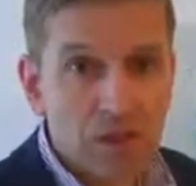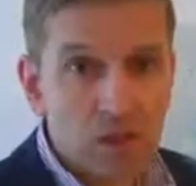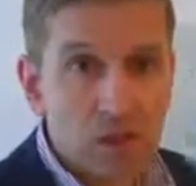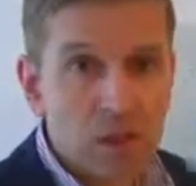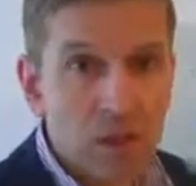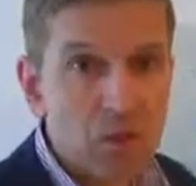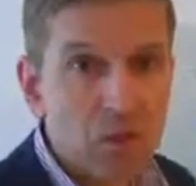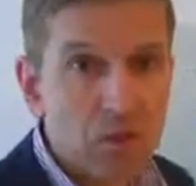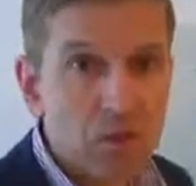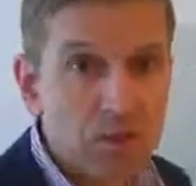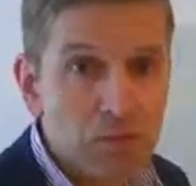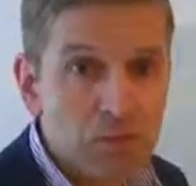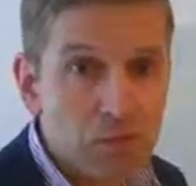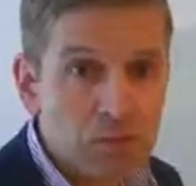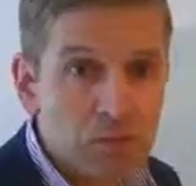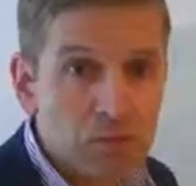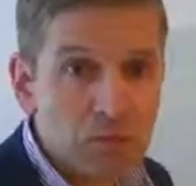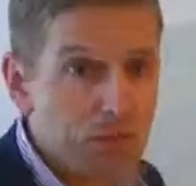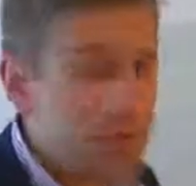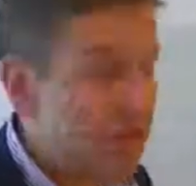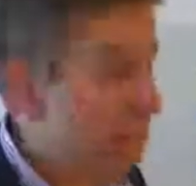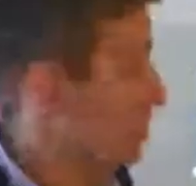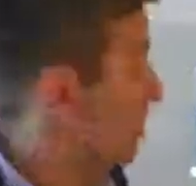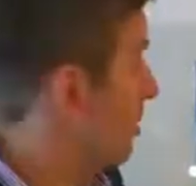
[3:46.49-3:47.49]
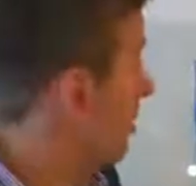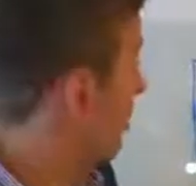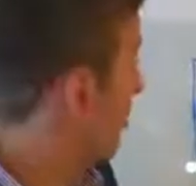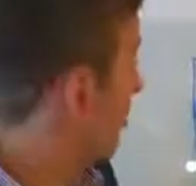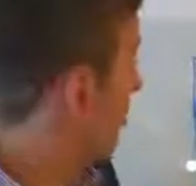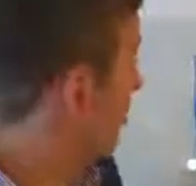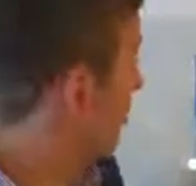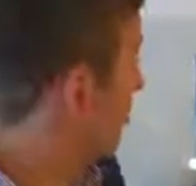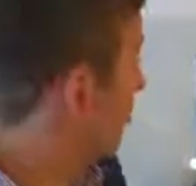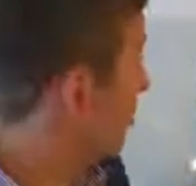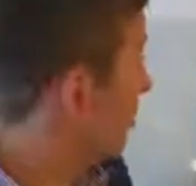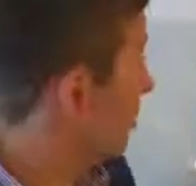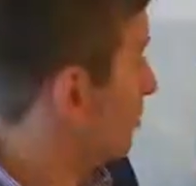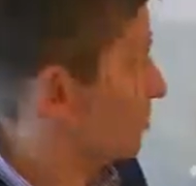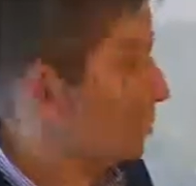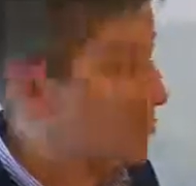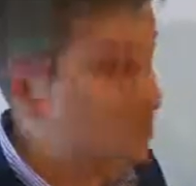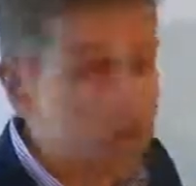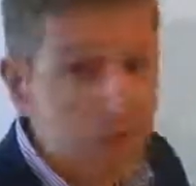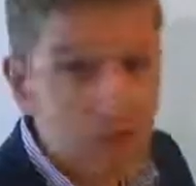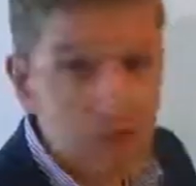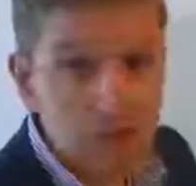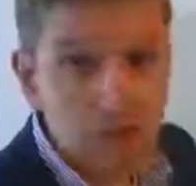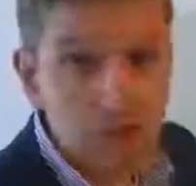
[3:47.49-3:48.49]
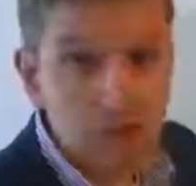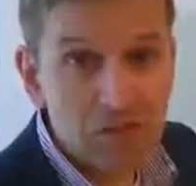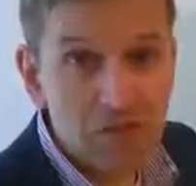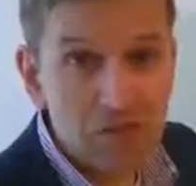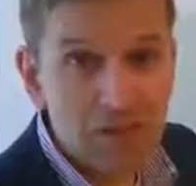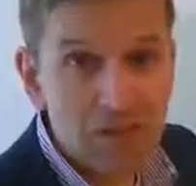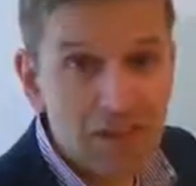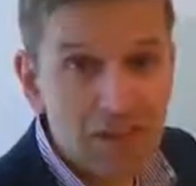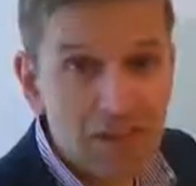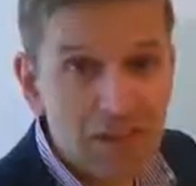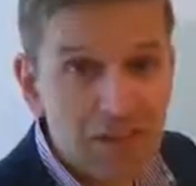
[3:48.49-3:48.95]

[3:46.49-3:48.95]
you would put the product units